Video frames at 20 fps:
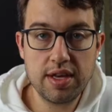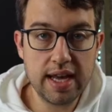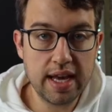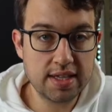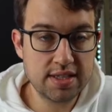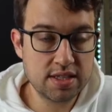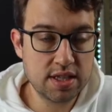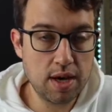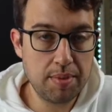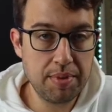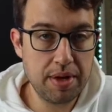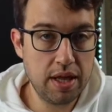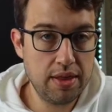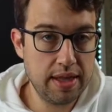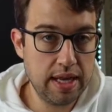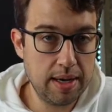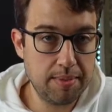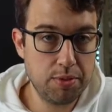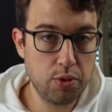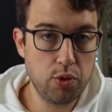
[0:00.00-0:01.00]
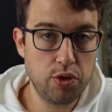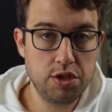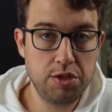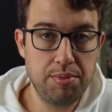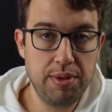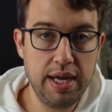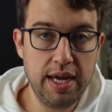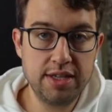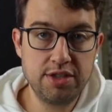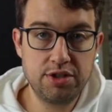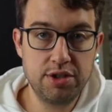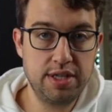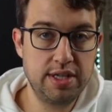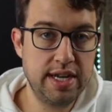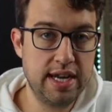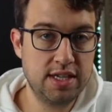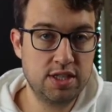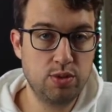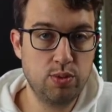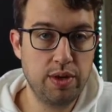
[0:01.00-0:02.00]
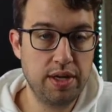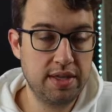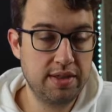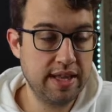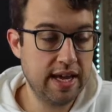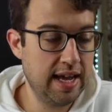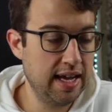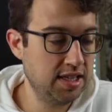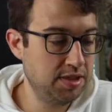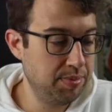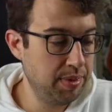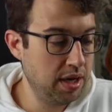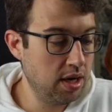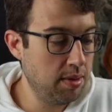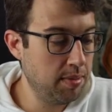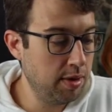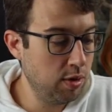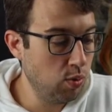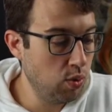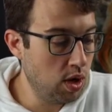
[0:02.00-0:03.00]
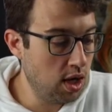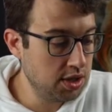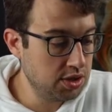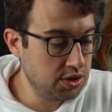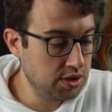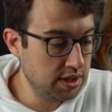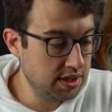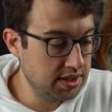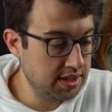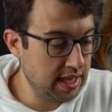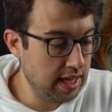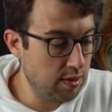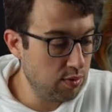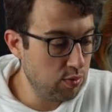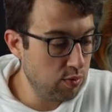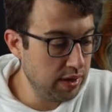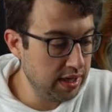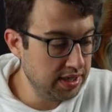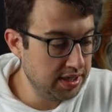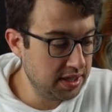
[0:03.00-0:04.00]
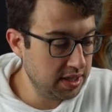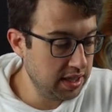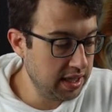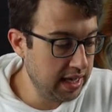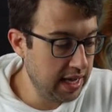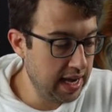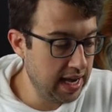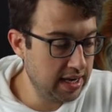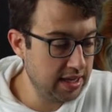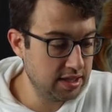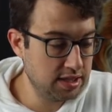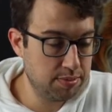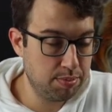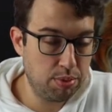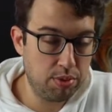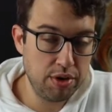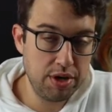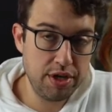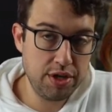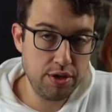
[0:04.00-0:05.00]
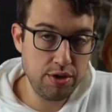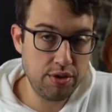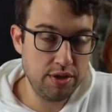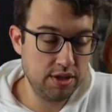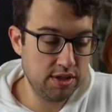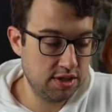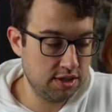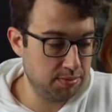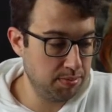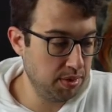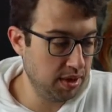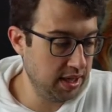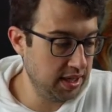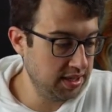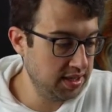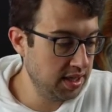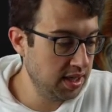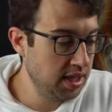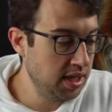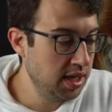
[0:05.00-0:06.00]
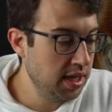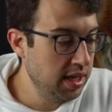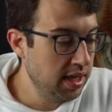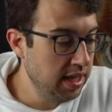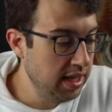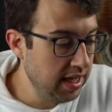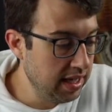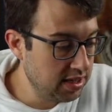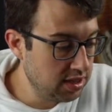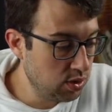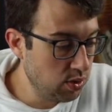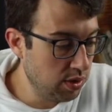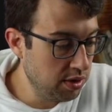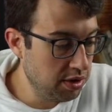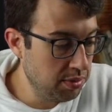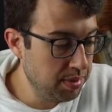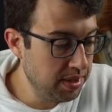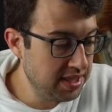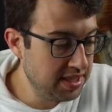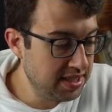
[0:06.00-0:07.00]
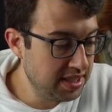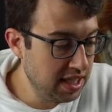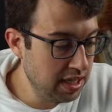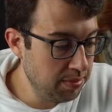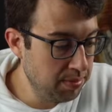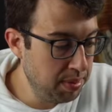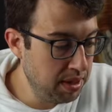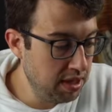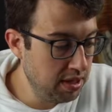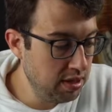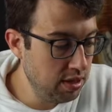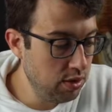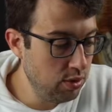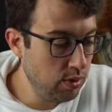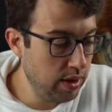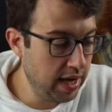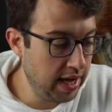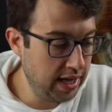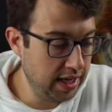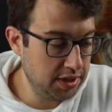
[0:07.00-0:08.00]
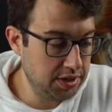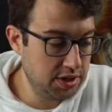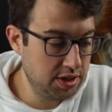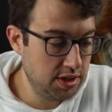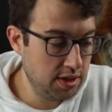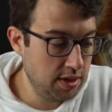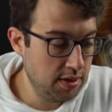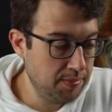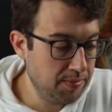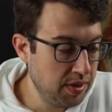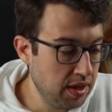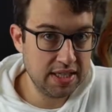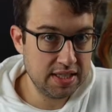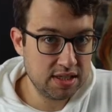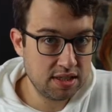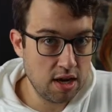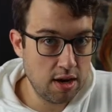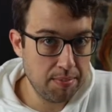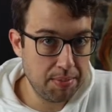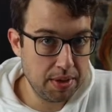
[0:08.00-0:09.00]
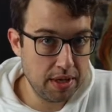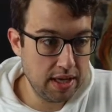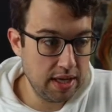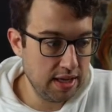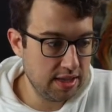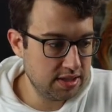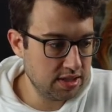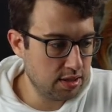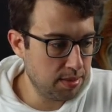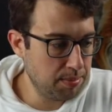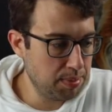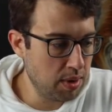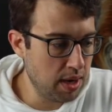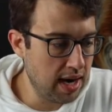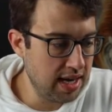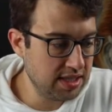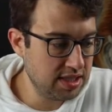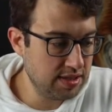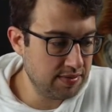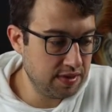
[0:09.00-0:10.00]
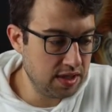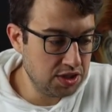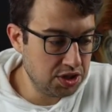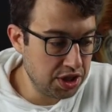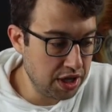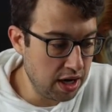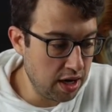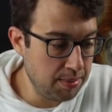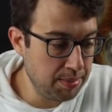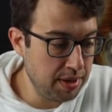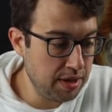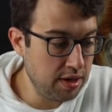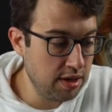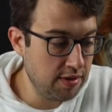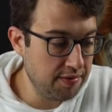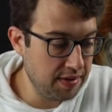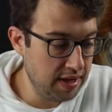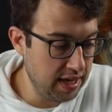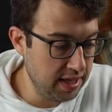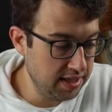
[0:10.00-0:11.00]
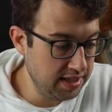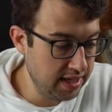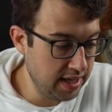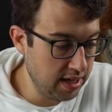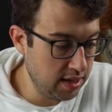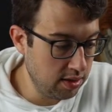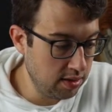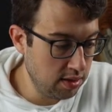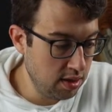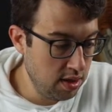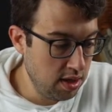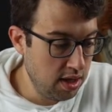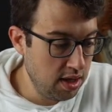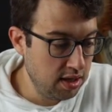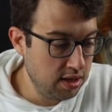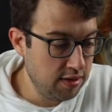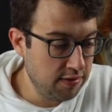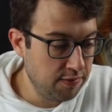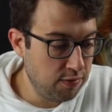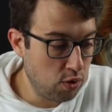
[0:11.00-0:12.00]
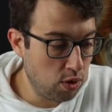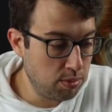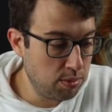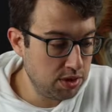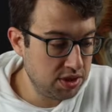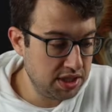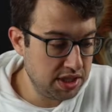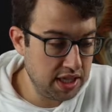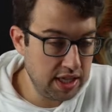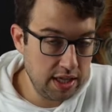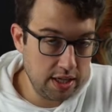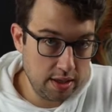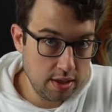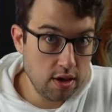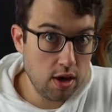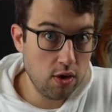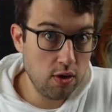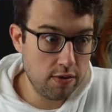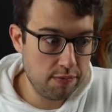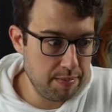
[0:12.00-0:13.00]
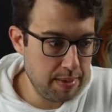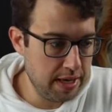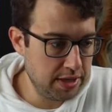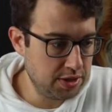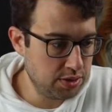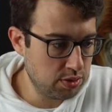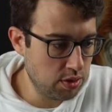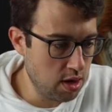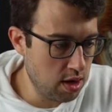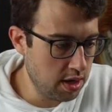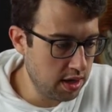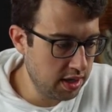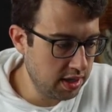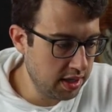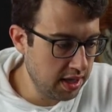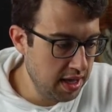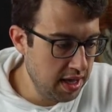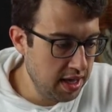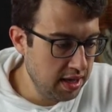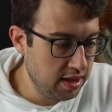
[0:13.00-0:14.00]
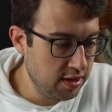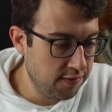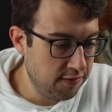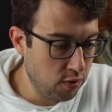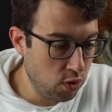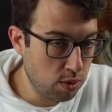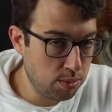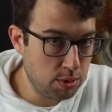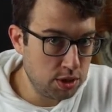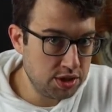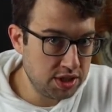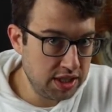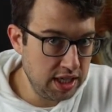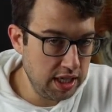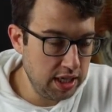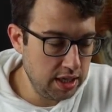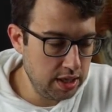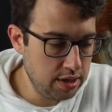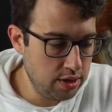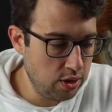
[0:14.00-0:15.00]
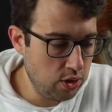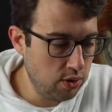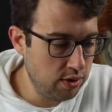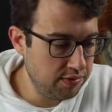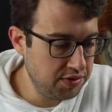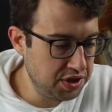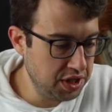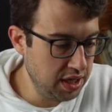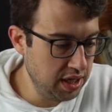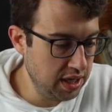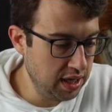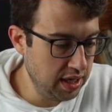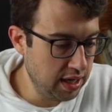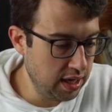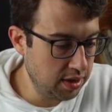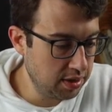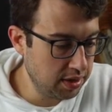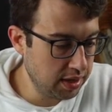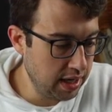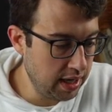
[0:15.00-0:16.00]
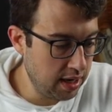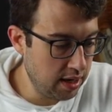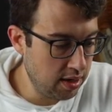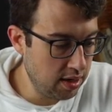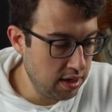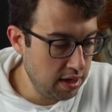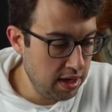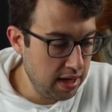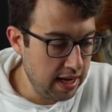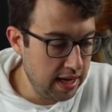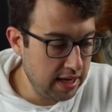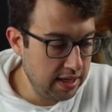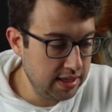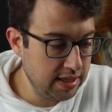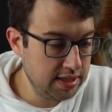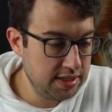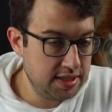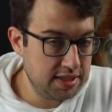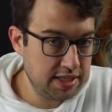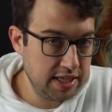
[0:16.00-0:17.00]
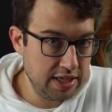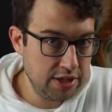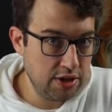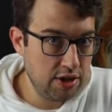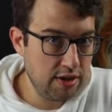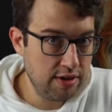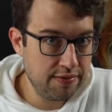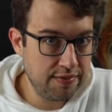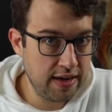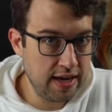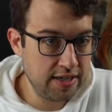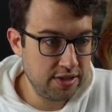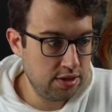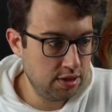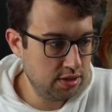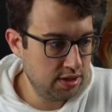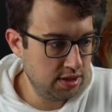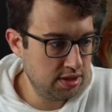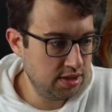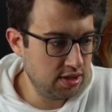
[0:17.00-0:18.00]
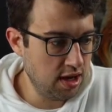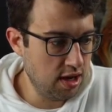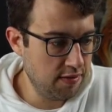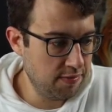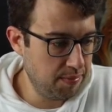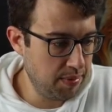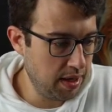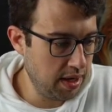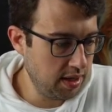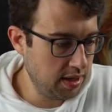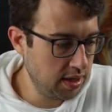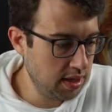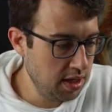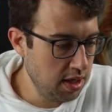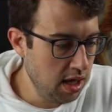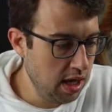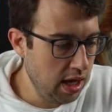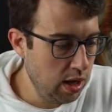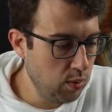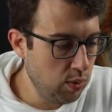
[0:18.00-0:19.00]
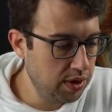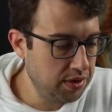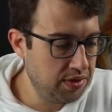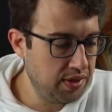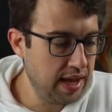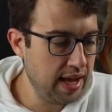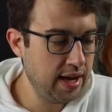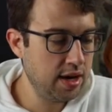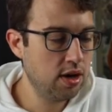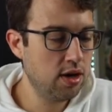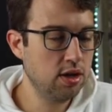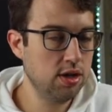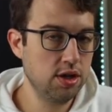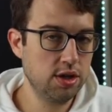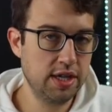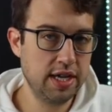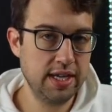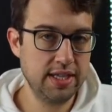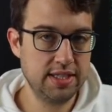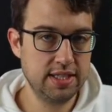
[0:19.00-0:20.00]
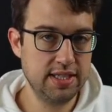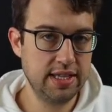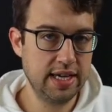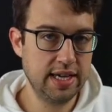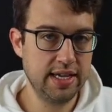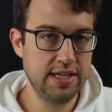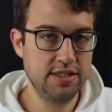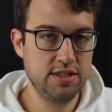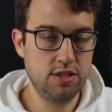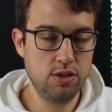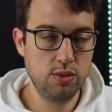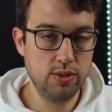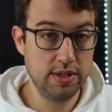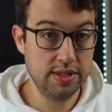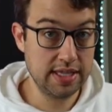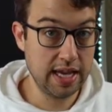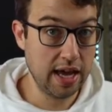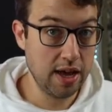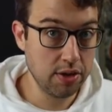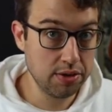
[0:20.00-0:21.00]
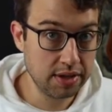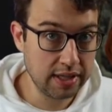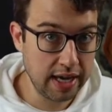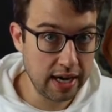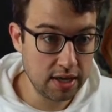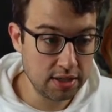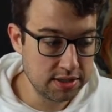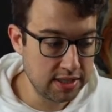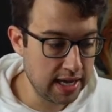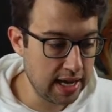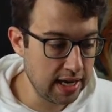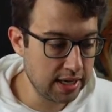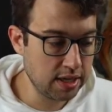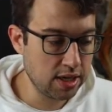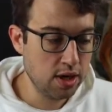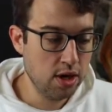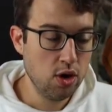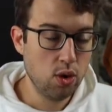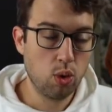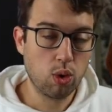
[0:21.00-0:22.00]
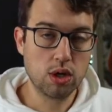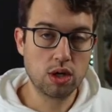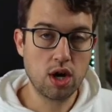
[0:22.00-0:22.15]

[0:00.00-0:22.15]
next company that I'm going to be entering next week that has been on my watch list that recently had its pre-unit split is going to be CPUH. This company is comprised of the chairman of Intel, the former CEO of Medtronic, the former CEO of GE Healthcare, and the senior advisor to SoftBank. And what they are looking to get into is healthcare tech or